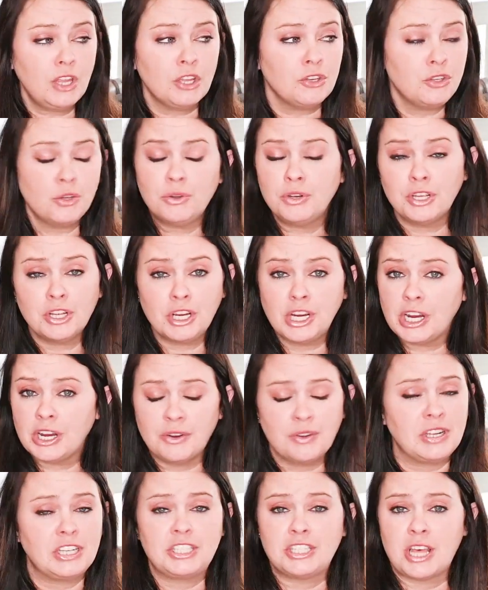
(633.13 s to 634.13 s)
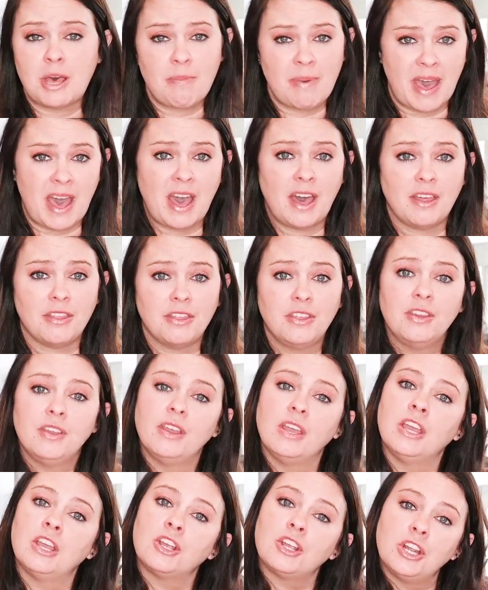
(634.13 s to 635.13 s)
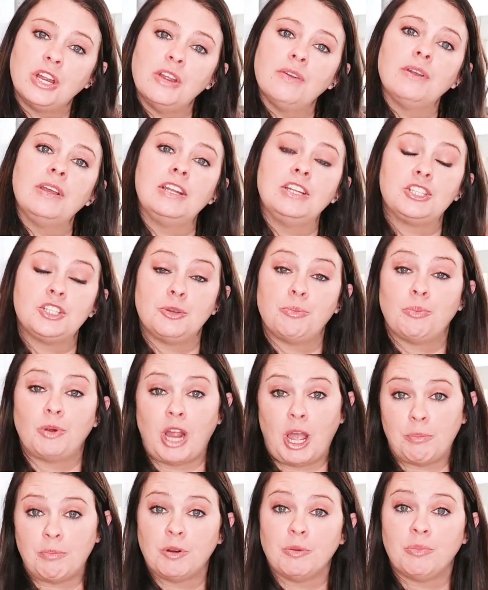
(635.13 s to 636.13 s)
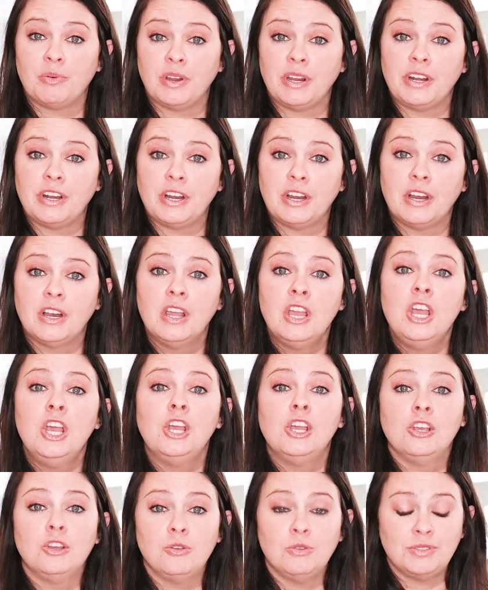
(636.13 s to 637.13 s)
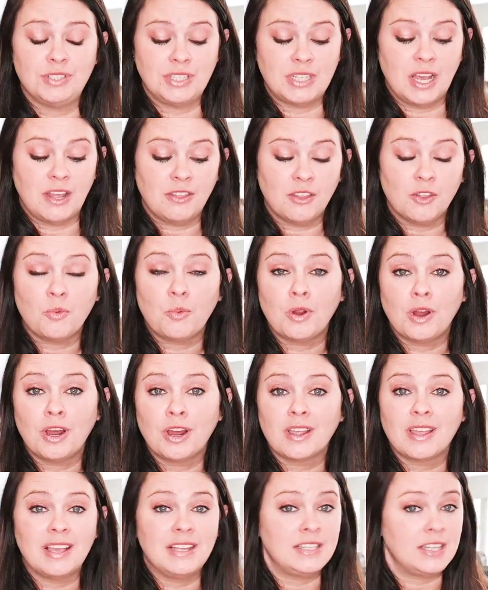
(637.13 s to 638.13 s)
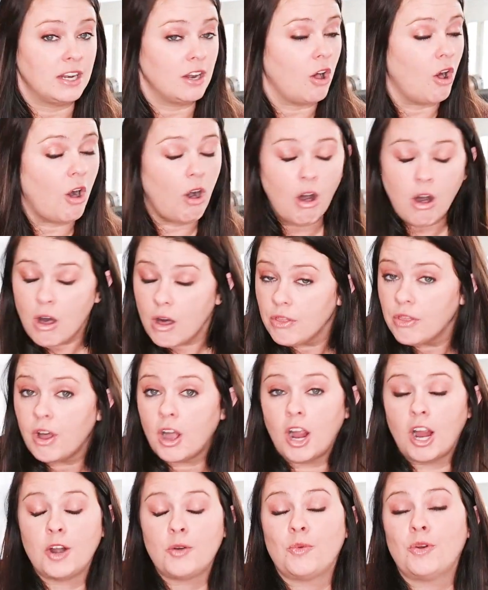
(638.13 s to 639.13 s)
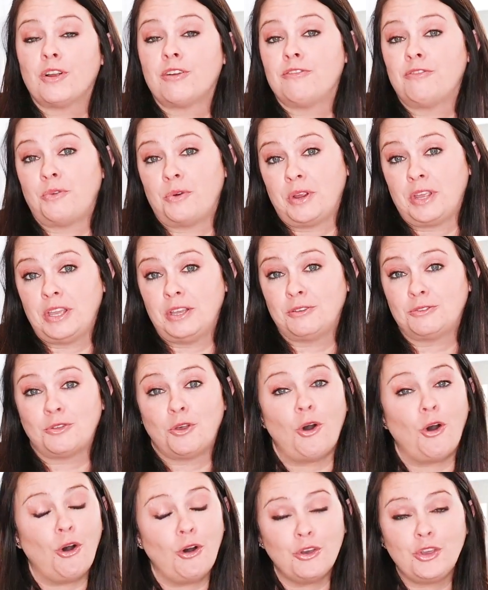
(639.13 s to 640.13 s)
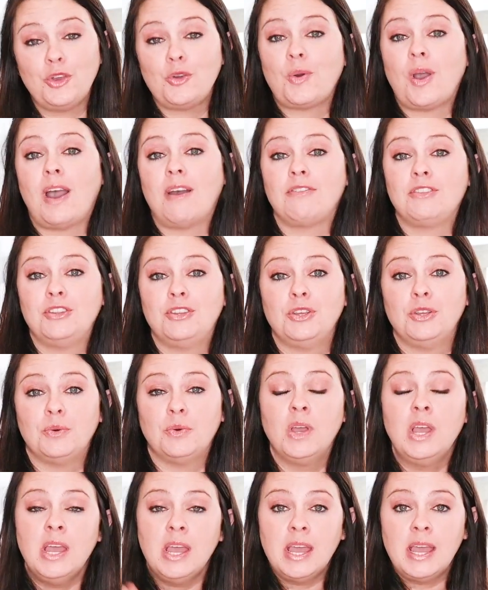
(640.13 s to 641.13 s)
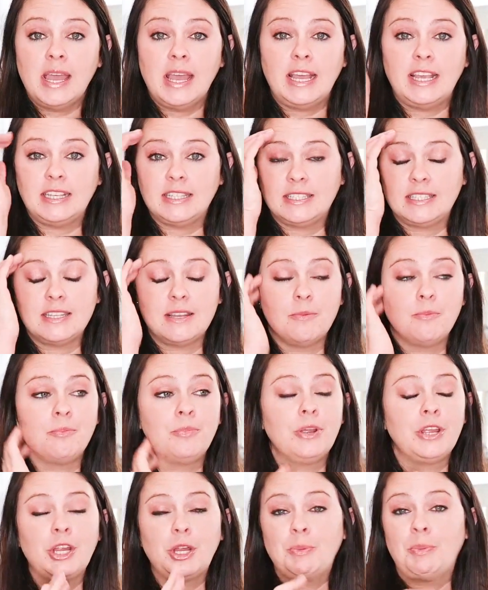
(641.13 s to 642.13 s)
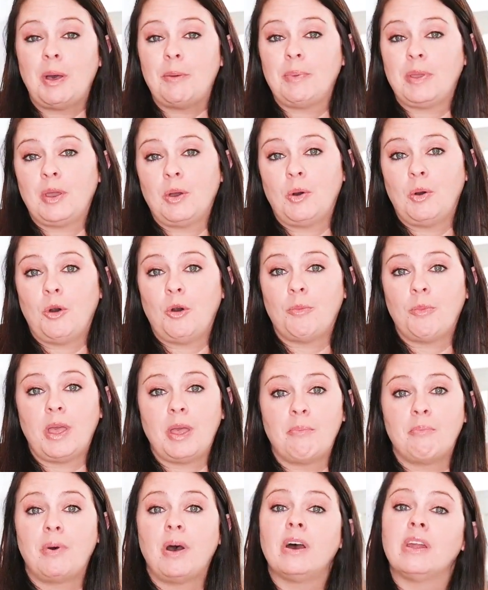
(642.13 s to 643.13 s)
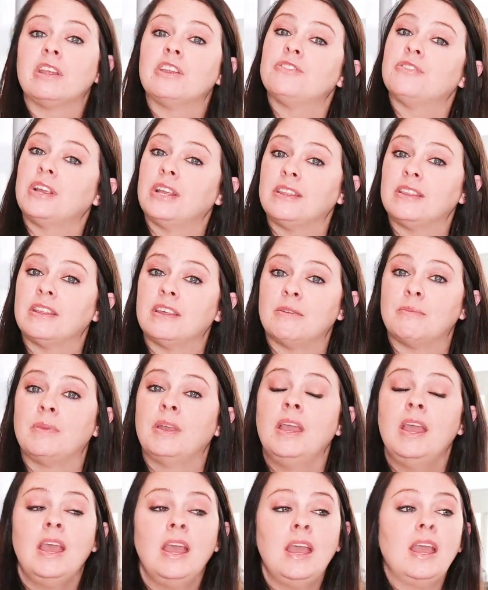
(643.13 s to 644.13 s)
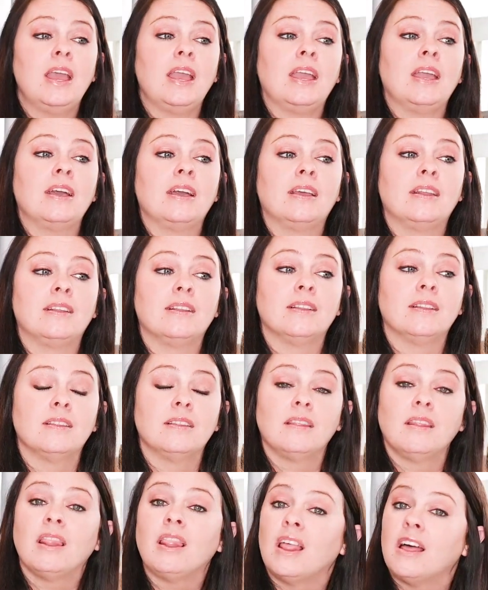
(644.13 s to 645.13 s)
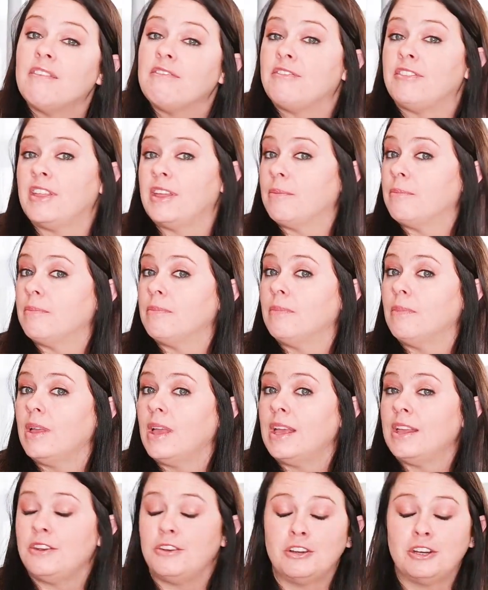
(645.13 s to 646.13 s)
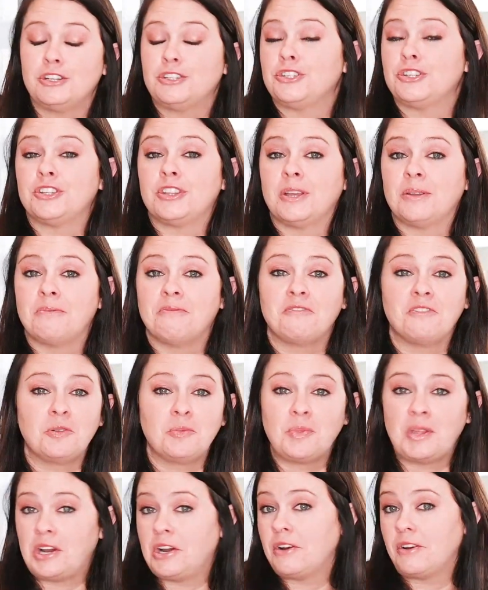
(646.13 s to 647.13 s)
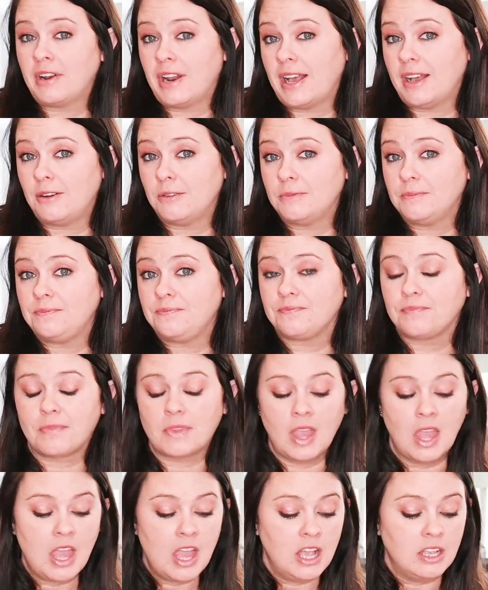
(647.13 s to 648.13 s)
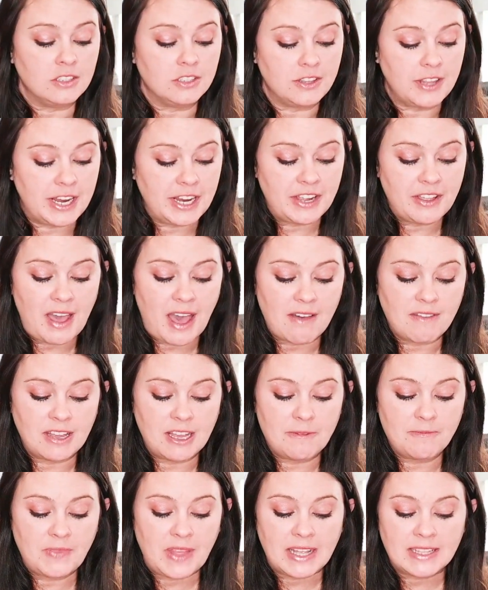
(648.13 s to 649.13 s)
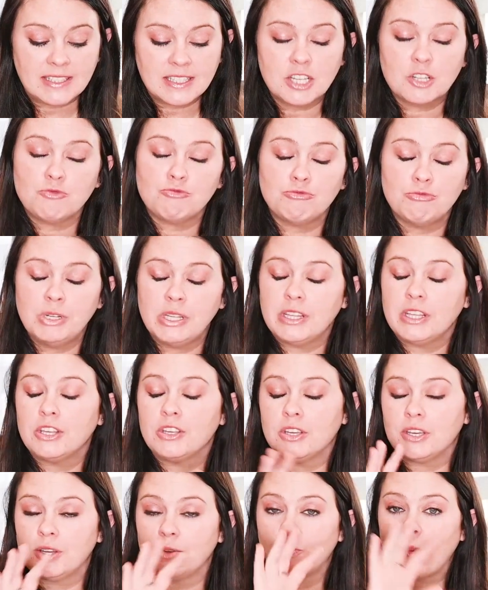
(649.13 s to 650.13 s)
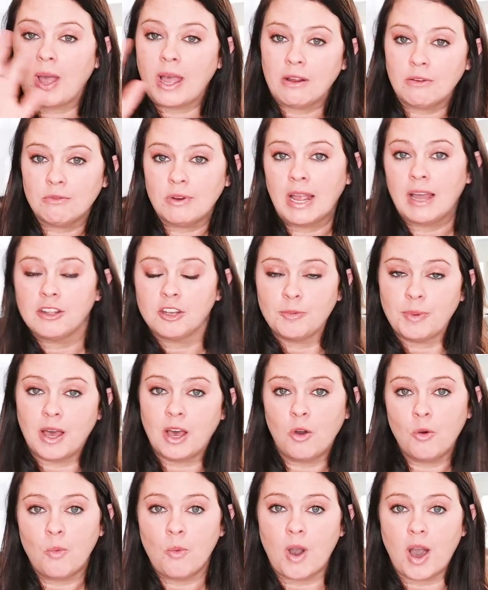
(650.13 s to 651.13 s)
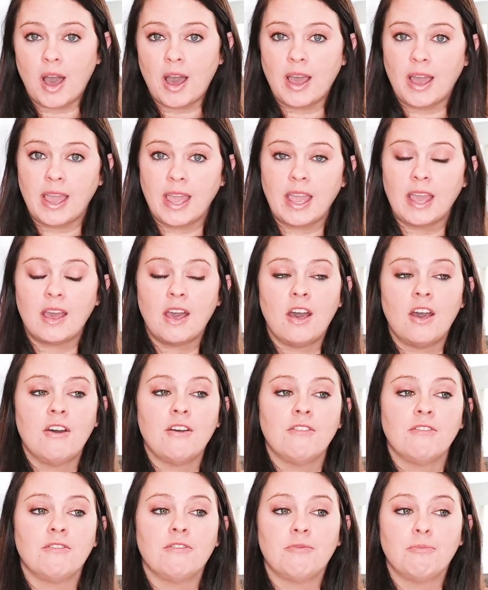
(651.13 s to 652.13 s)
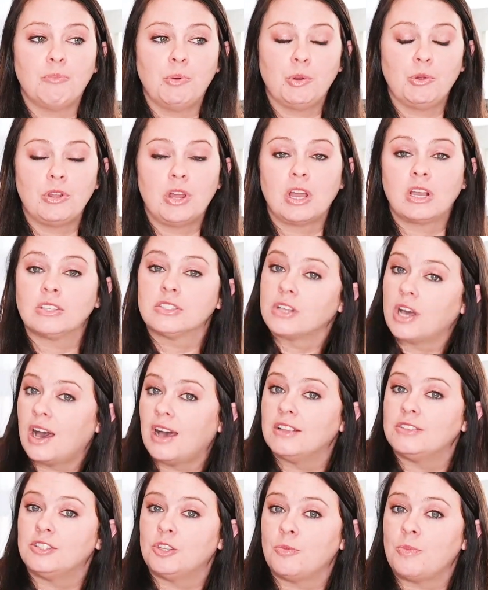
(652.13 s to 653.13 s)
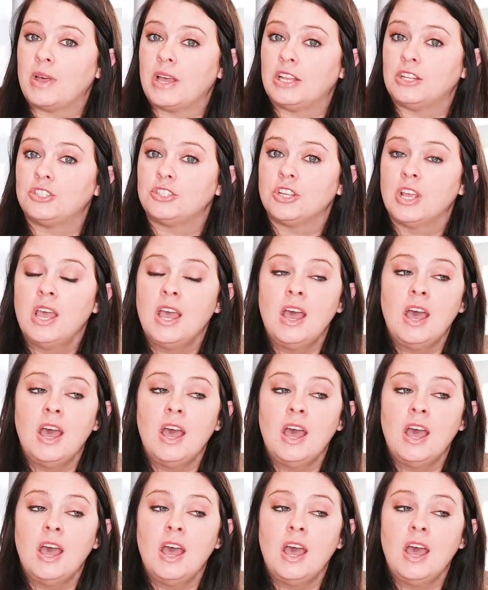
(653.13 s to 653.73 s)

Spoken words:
Don't encourage that path. Encourage the proper breeder who's done the work and done all the hard work for you. So all you have to do is bring your puppy home and potty train them and love them and nurture them from there on out. So there you have it. That's a really good roundabout why of Bulldogs cost so much.